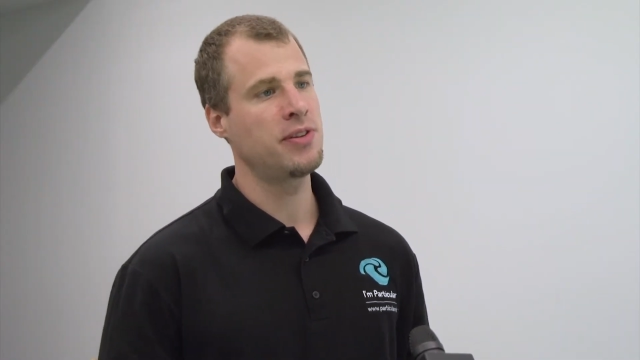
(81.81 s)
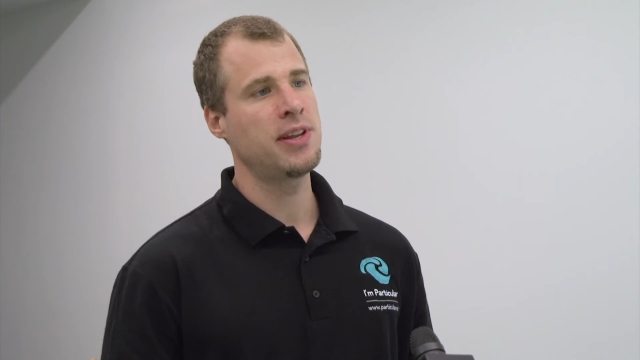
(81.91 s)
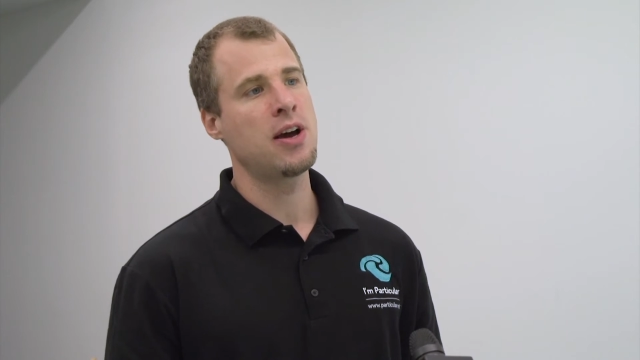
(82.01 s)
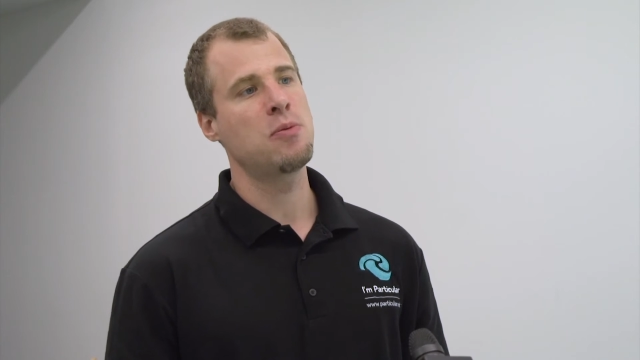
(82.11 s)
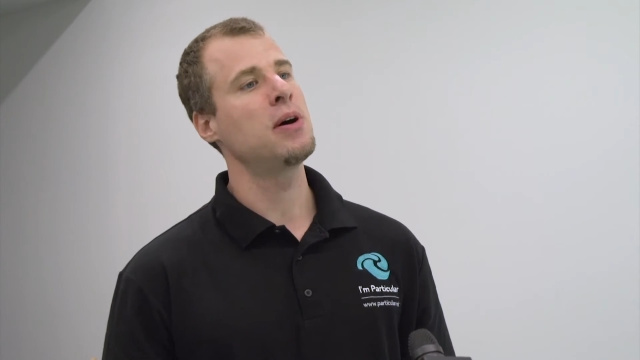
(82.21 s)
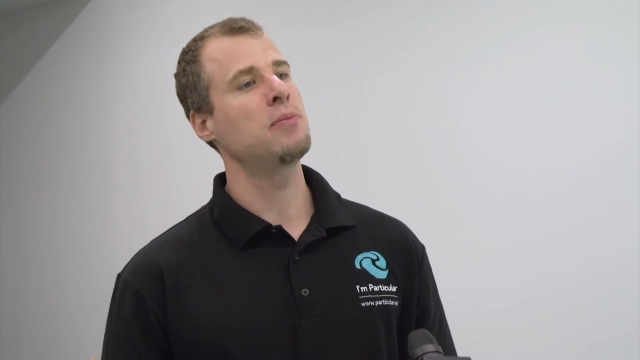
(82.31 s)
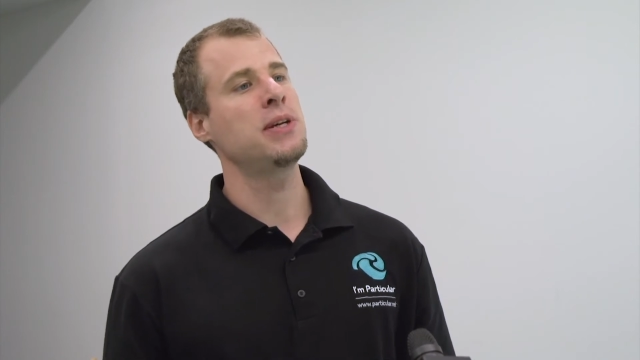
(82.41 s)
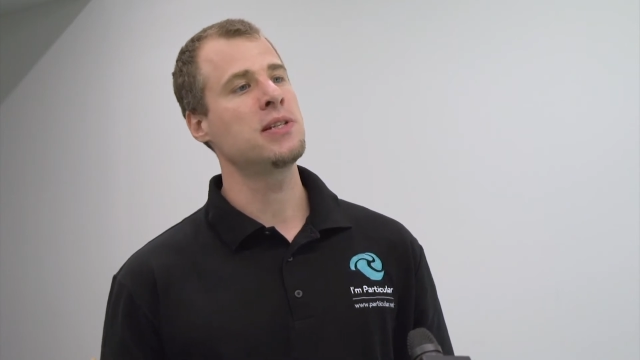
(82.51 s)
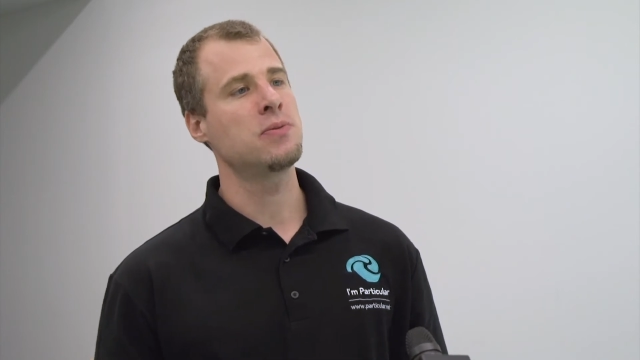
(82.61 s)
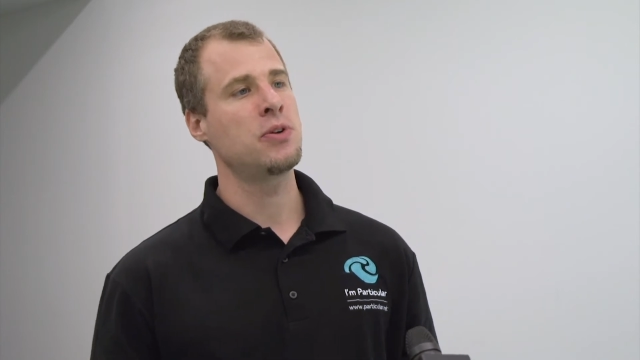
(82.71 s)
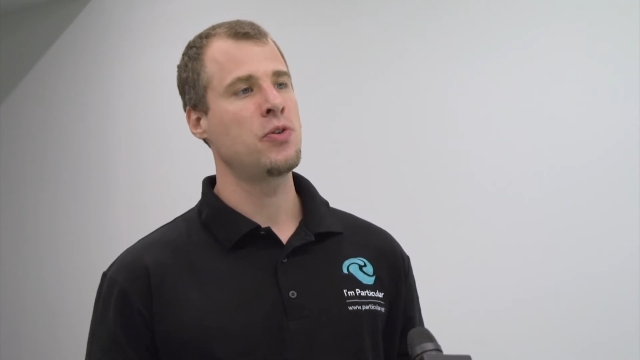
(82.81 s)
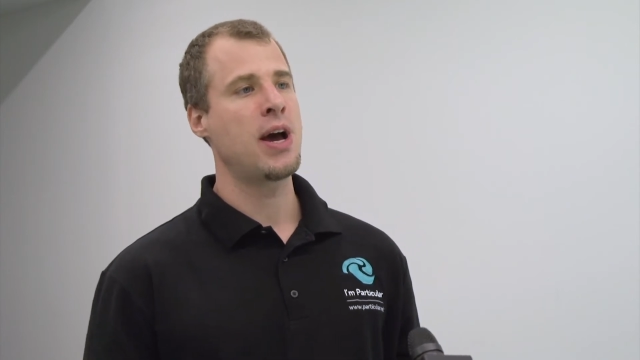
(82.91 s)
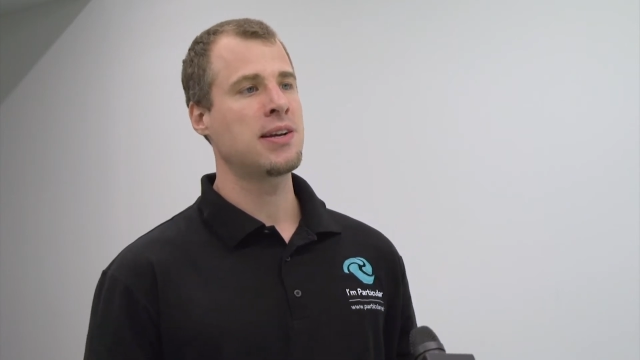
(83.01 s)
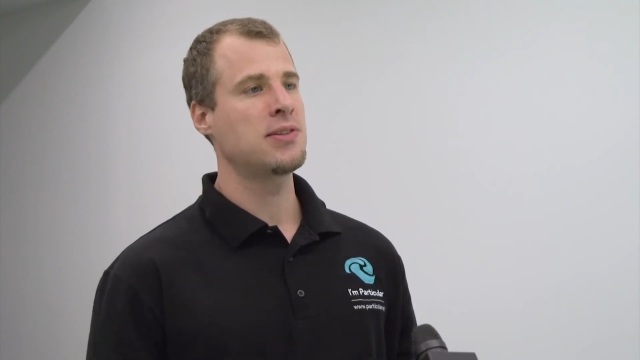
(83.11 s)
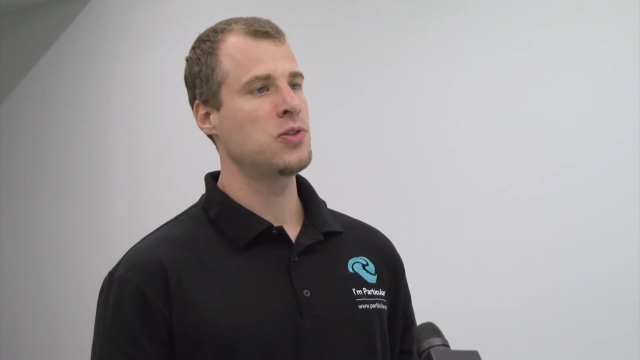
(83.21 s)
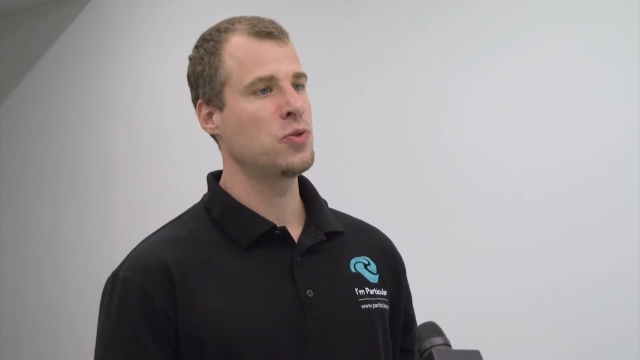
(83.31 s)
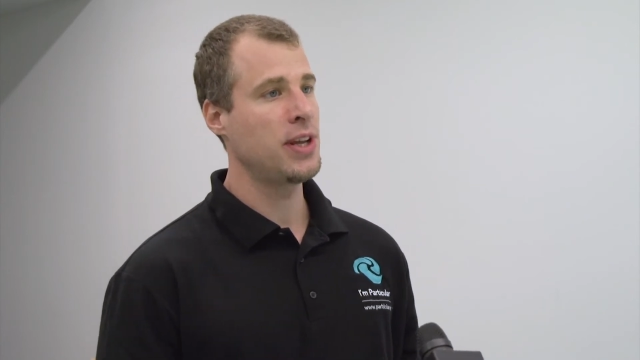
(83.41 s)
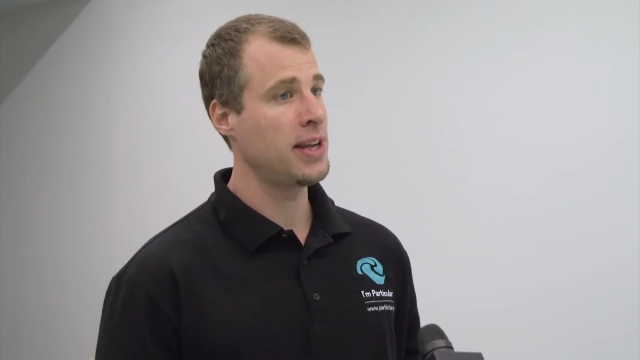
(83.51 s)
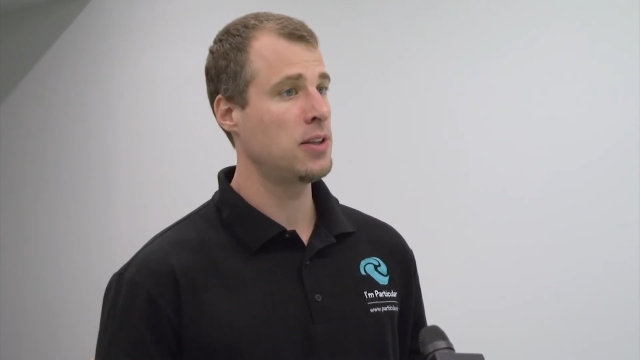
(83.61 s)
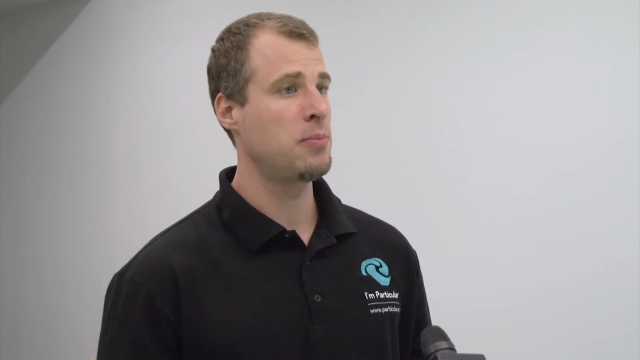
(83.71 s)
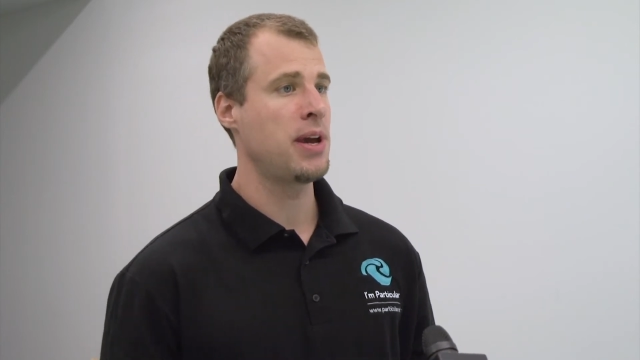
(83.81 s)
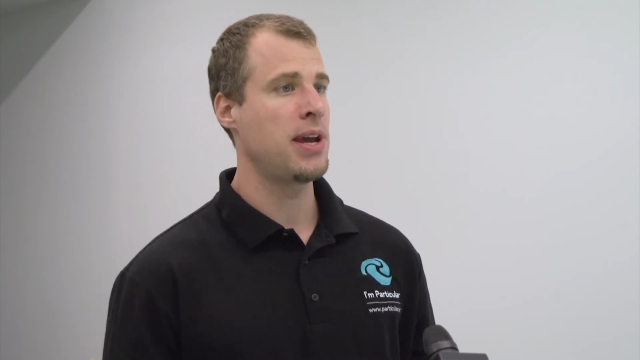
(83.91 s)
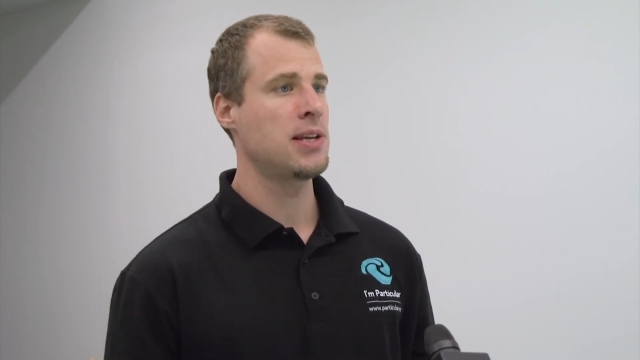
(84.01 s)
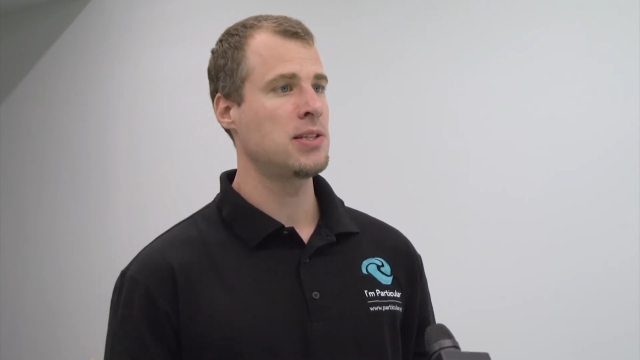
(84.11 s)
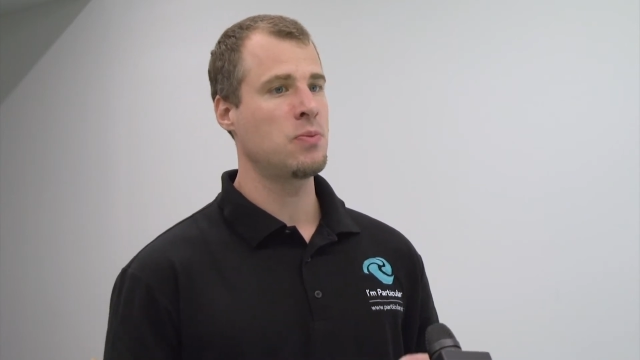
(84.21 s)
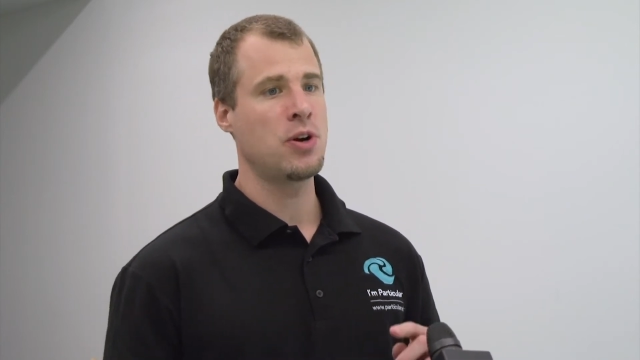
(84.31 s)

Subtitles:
and IO-bound means where you access your database,